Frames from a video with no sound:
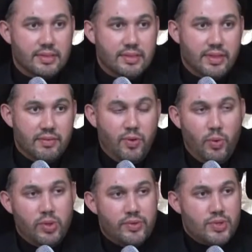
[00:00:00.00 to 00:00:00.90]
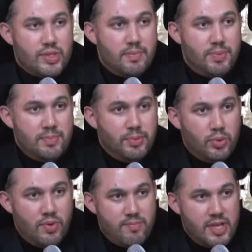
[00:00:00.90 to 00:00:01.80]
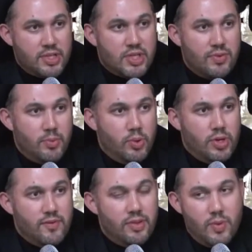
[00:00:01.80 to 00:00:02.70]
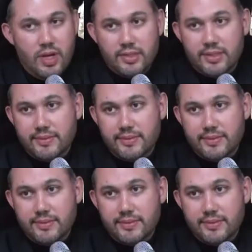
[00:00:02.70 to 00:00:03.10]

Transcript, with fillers: and for all of those other people who have messaged from all over the world